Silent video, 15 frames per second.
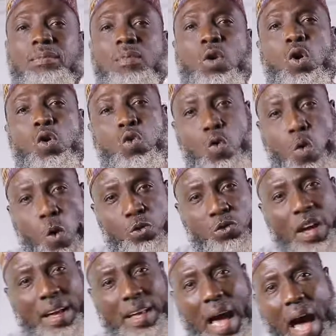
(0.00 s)
on goods
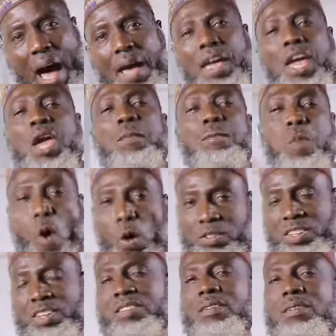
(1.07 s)
that are
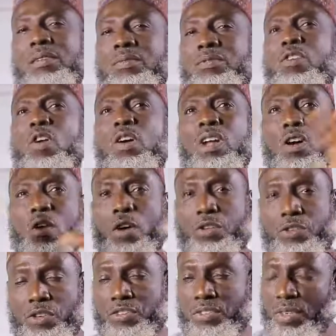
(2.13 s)
imported from other
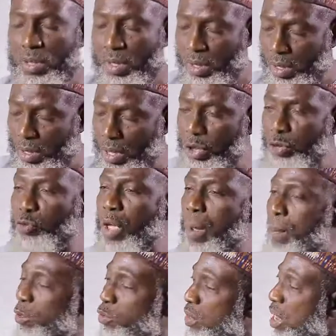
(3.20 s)
countries into a
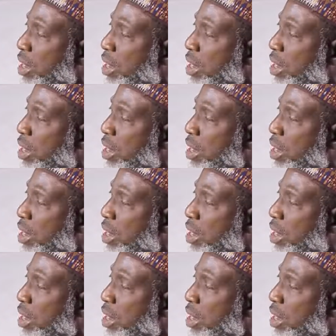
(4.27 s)
particular